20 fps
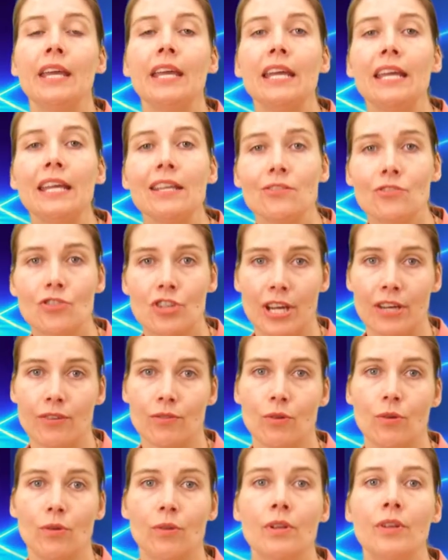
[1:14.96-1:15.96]
In
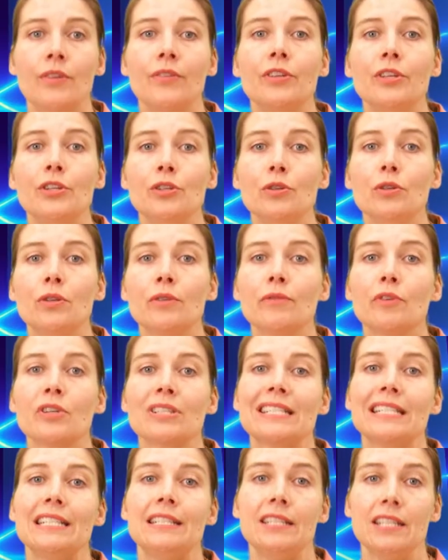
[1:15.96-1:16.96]
general, the
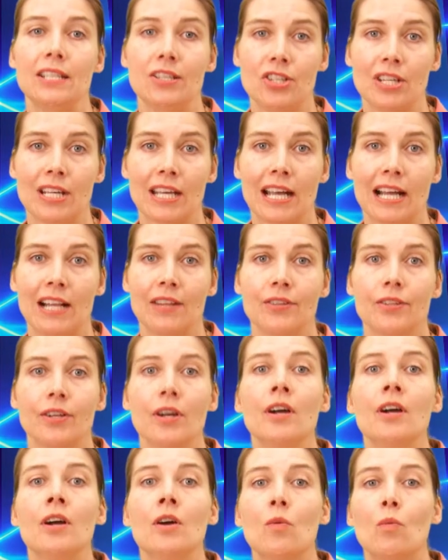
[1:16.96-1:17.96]
university teaching
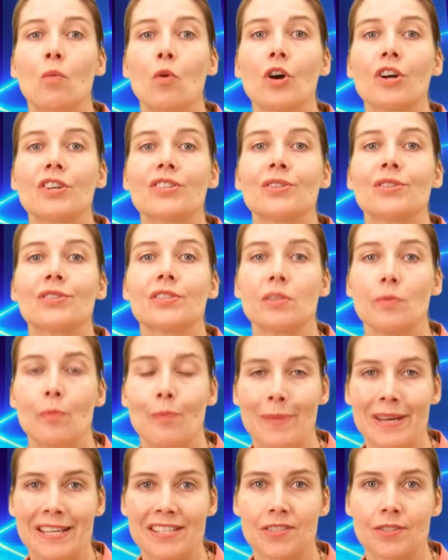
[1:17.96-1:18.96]
calendar works on
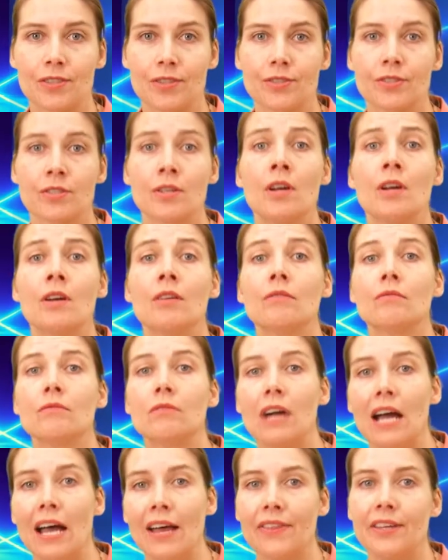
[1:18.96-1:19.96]
semesters
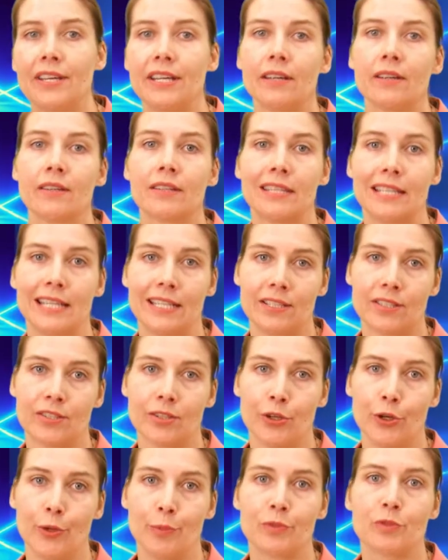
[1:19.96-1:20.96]
rather than
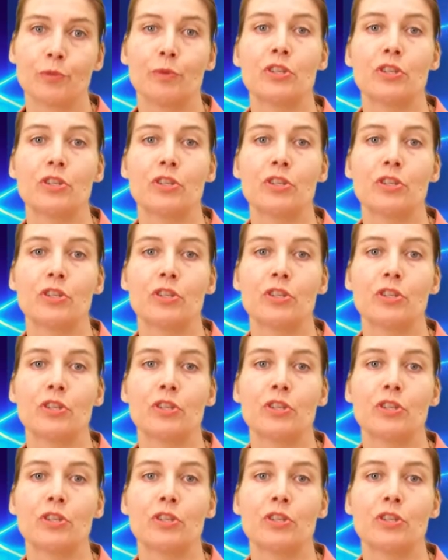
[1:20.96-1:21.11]
terms,